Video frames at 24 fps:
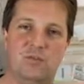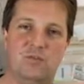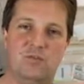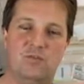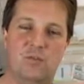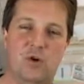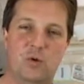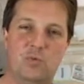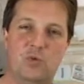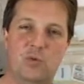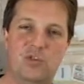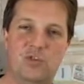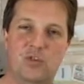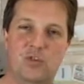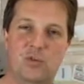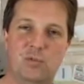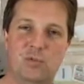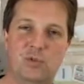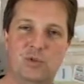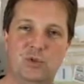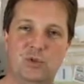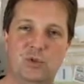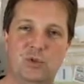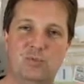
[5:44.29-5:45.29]
firmness of
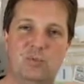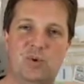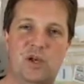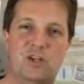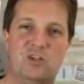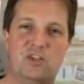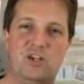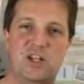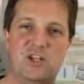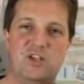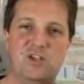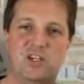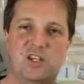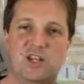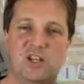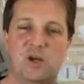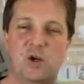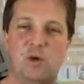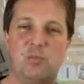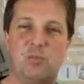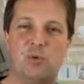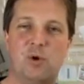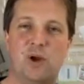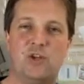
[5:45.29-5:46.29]
the balloon by changing
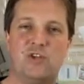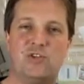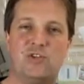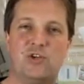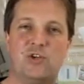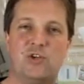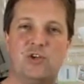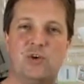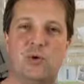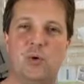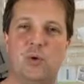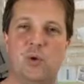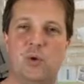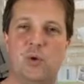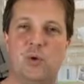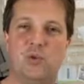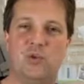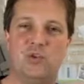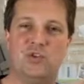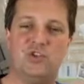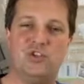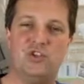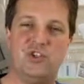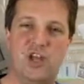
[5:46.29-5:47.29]
air pressure
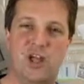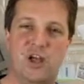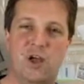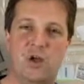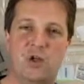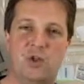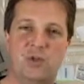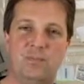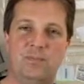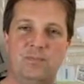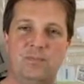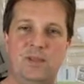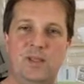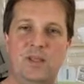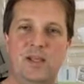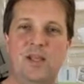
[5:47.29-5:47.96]
or the shell